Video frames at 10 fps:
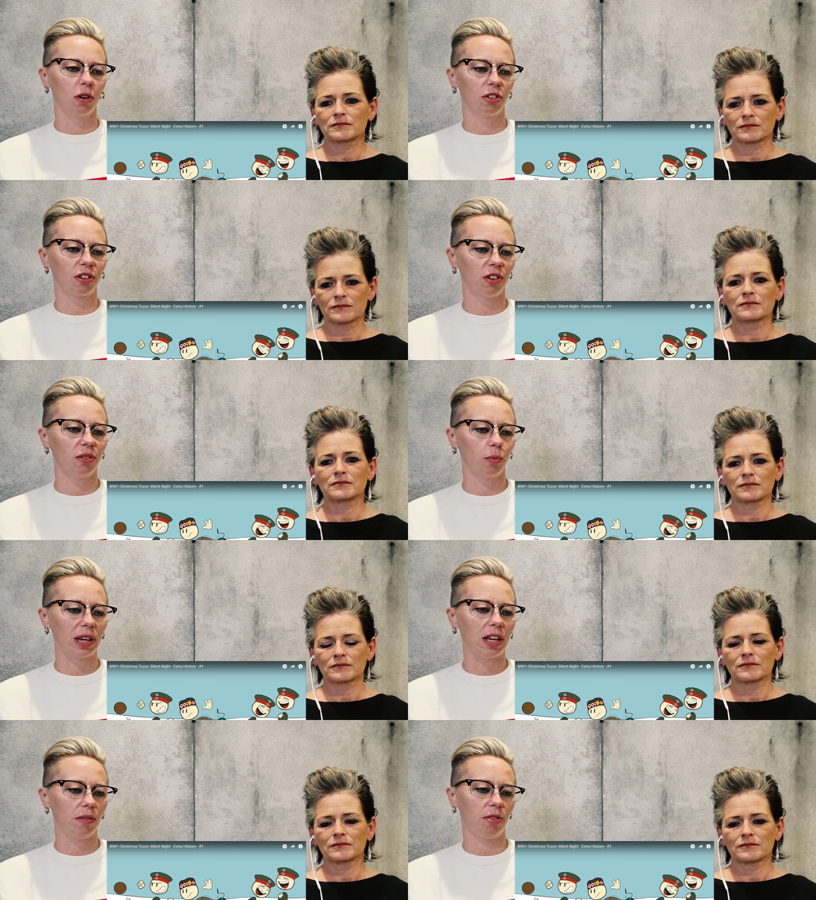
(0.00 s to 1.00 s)
Speaker 1: We're just going to,
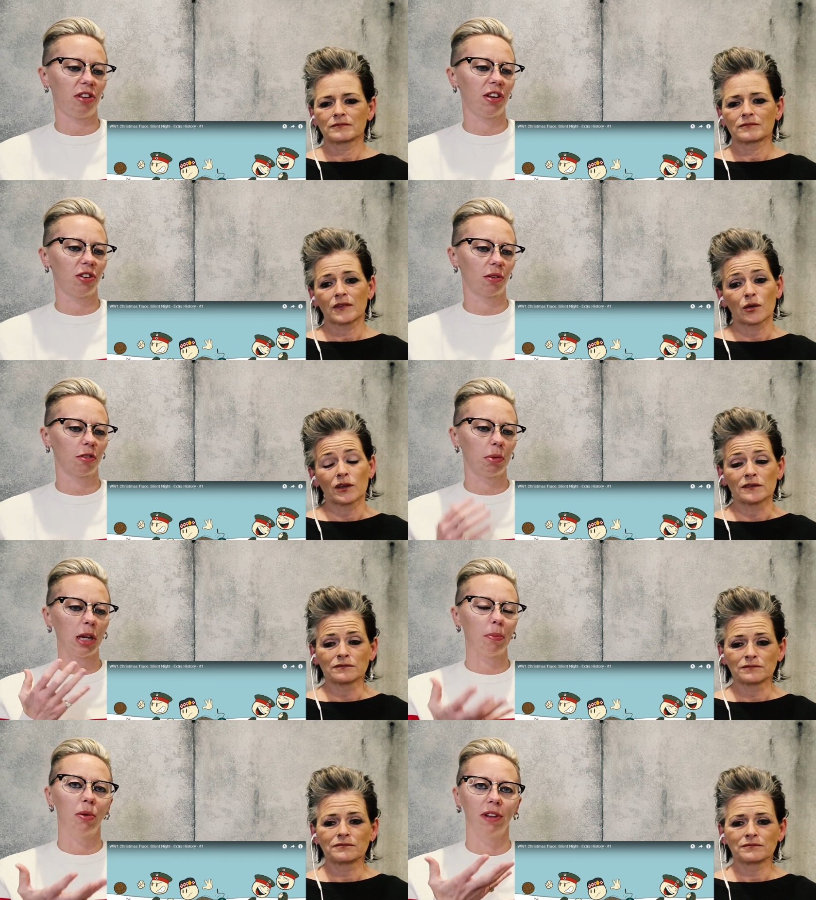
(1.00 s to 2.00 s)
we see each other as
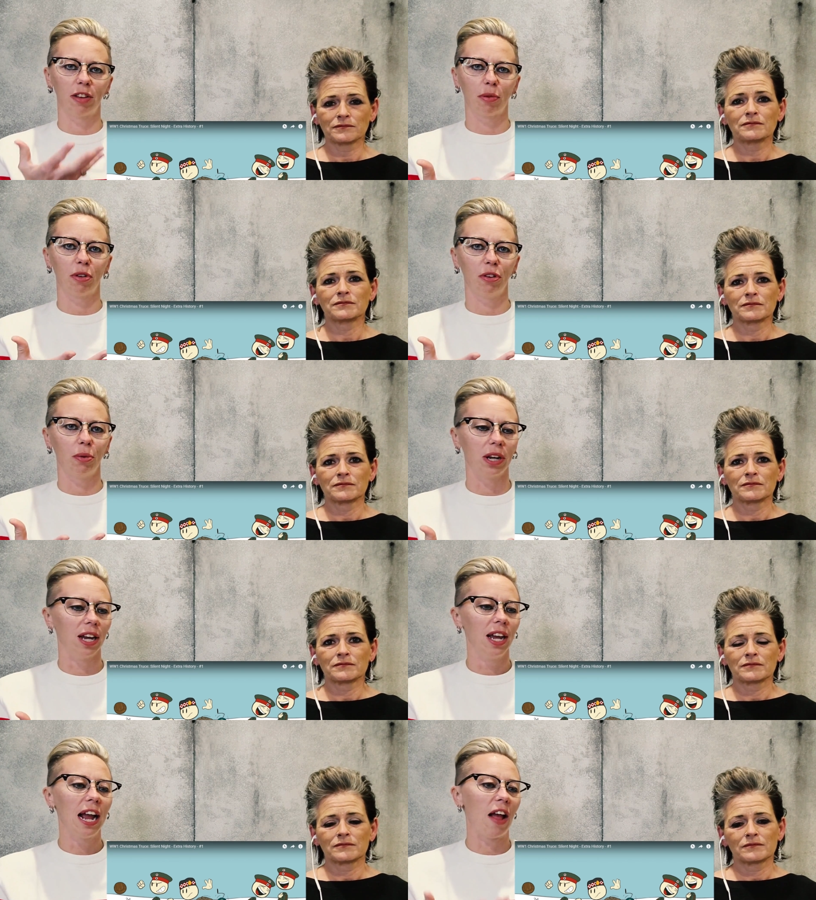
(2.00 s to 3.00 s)
people, and that's what they're
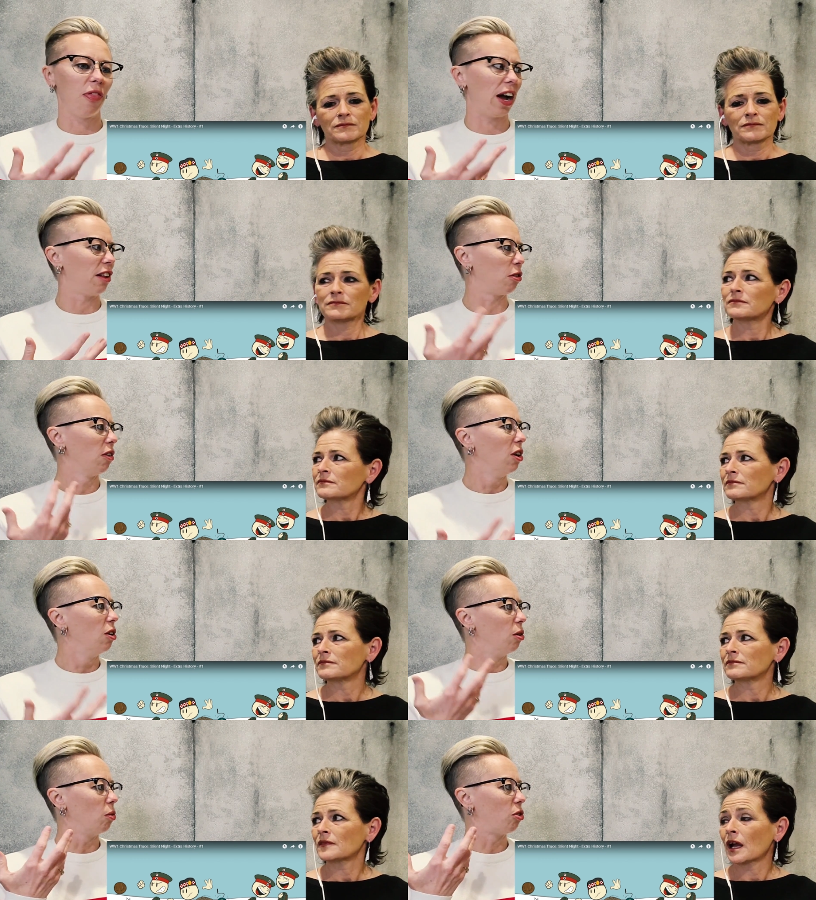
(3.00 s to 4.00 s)
doing. And that's
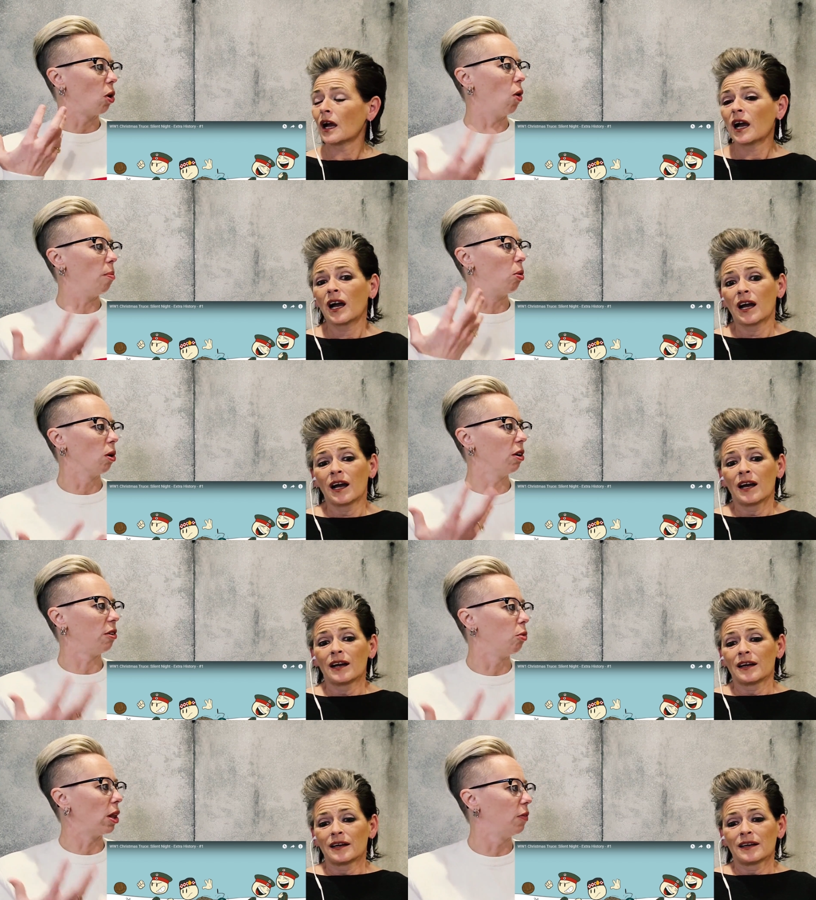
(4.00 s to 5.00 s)
so
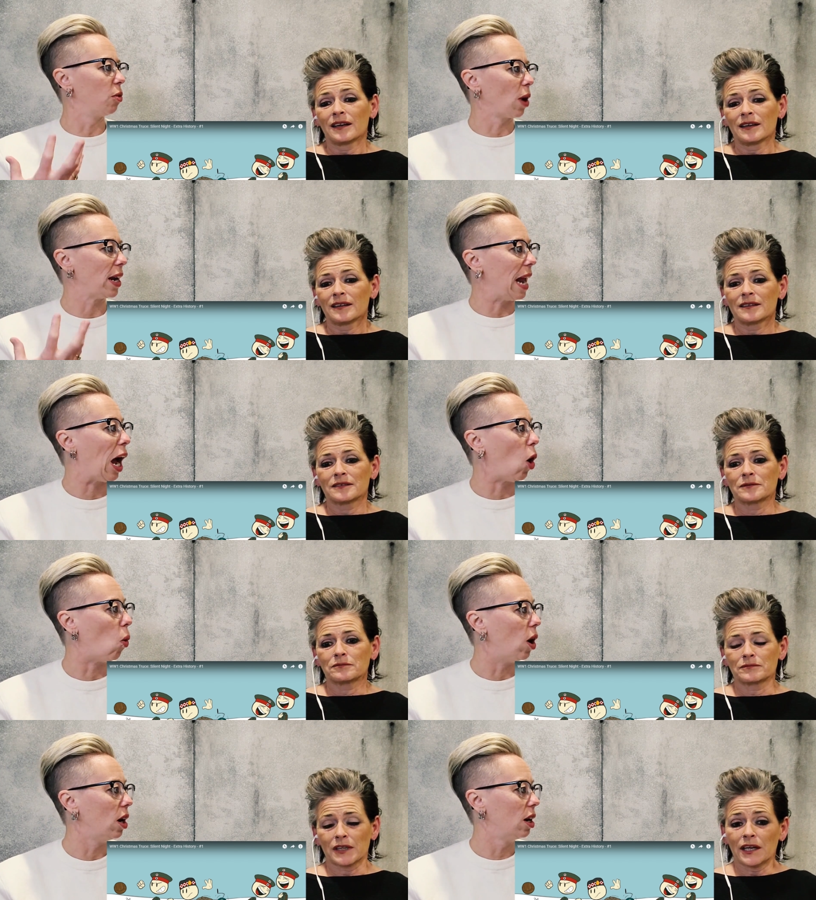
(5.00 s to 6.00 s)
important and relevant right
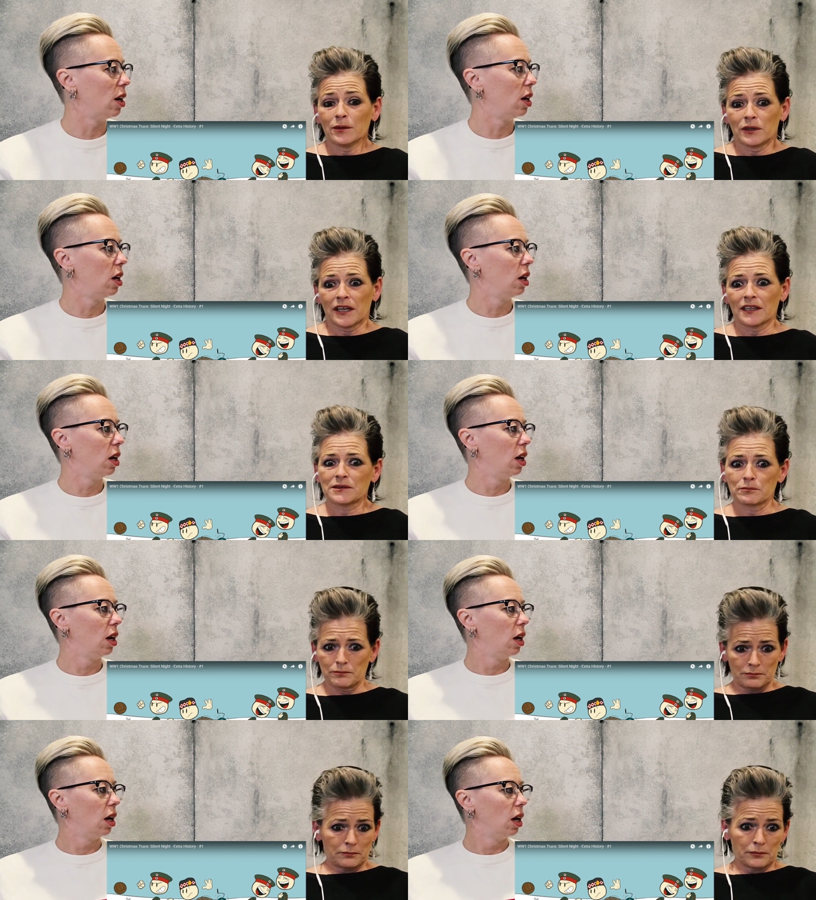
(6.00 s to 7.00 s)
now.
Speaker 2: Yeah, but I guess
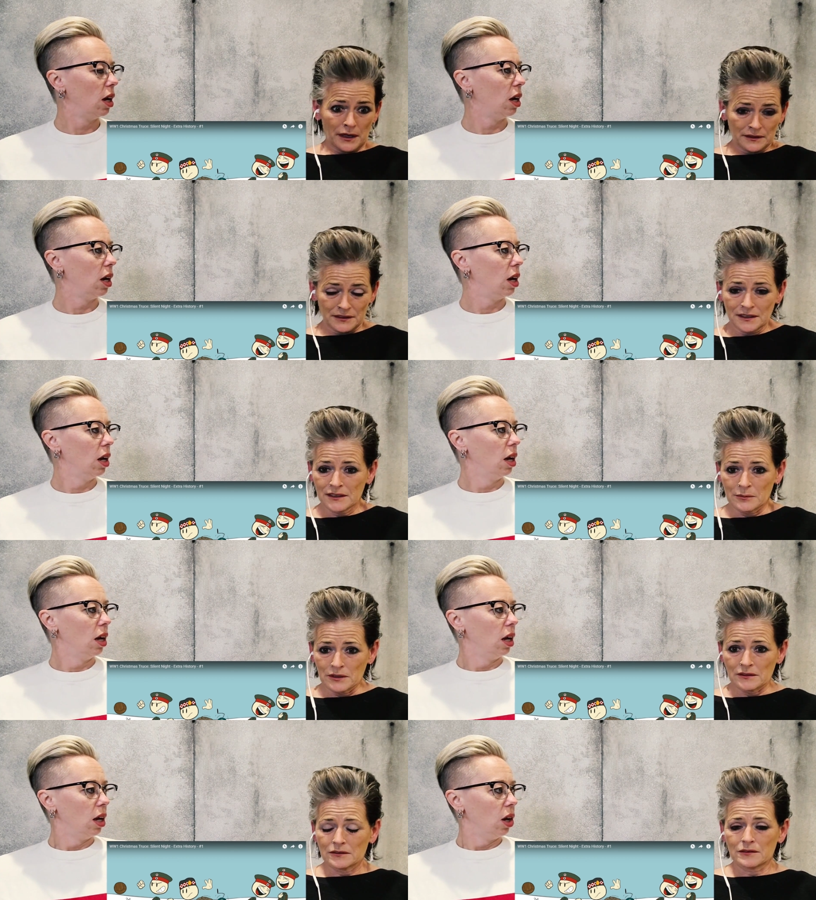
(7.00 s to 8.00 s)
back then, I
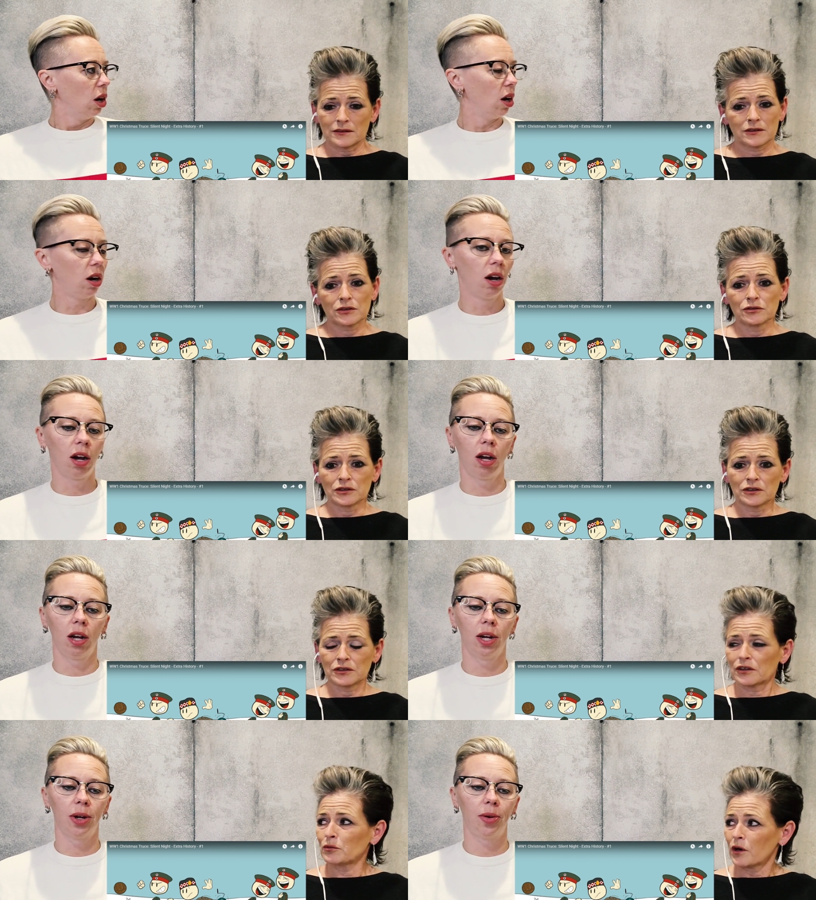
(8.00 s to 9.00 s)
mean, if
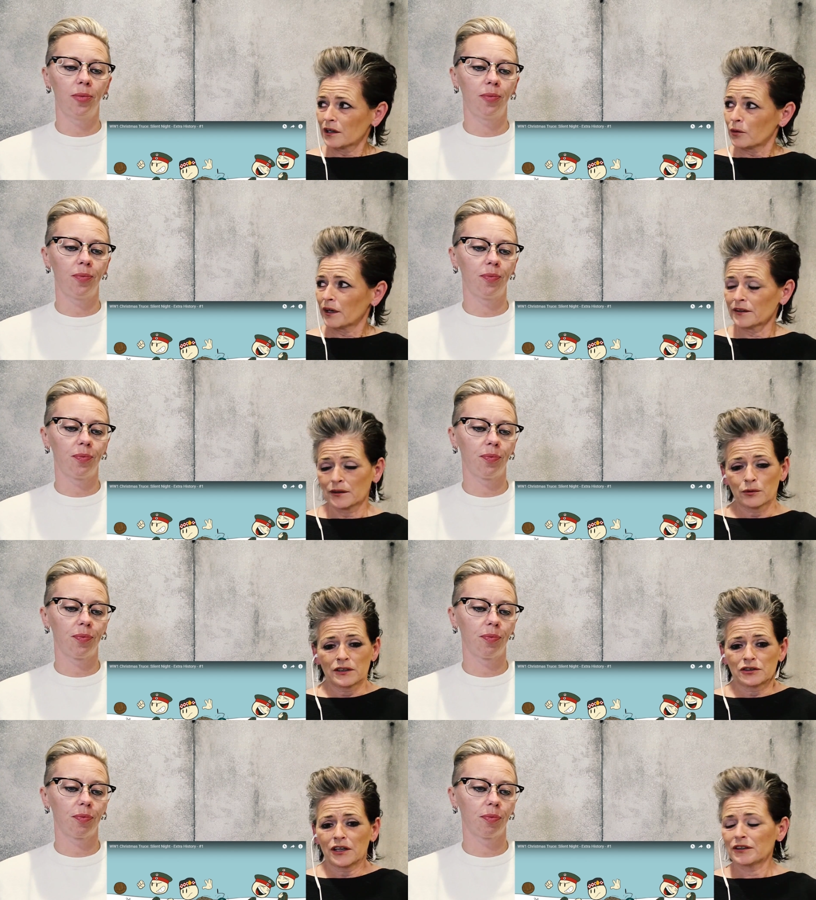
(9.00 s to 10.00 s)
you turn and walk away, they
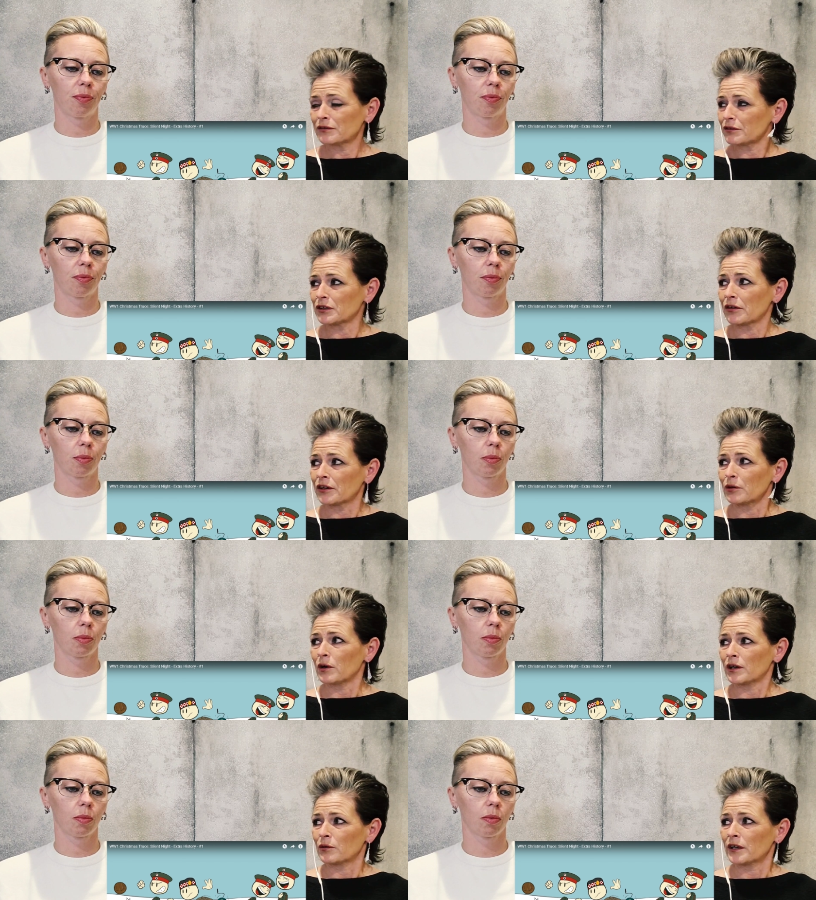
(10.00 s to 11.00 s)
would have shot you for turning
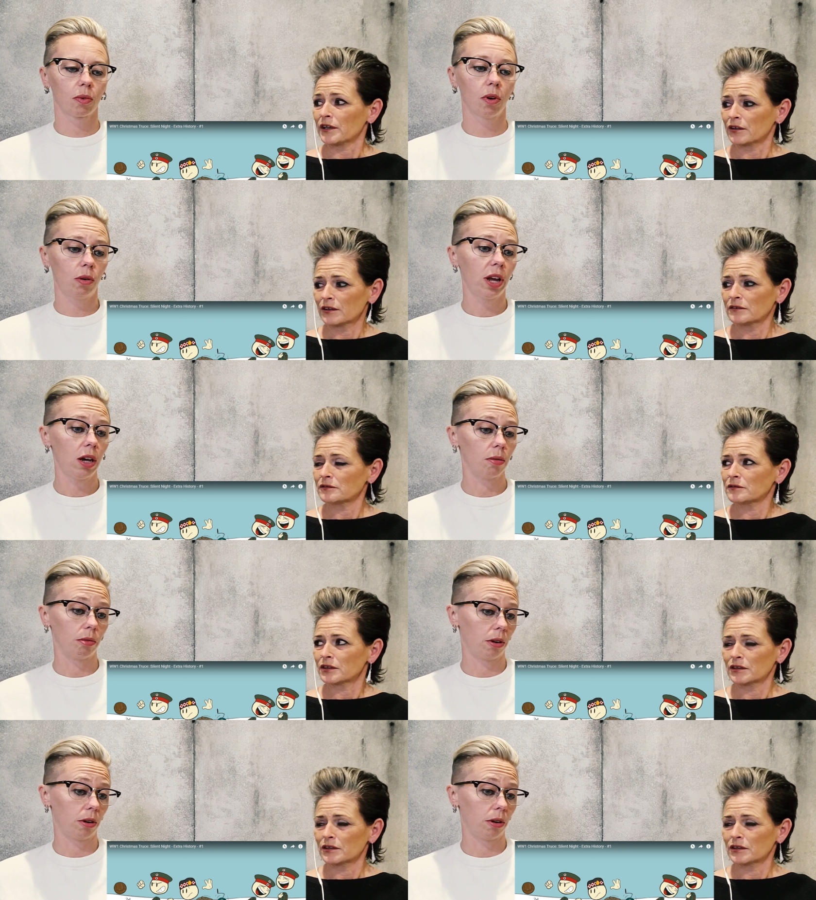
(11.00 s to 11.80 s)
and walk away.
Speaker 1: You're, oh, yeah,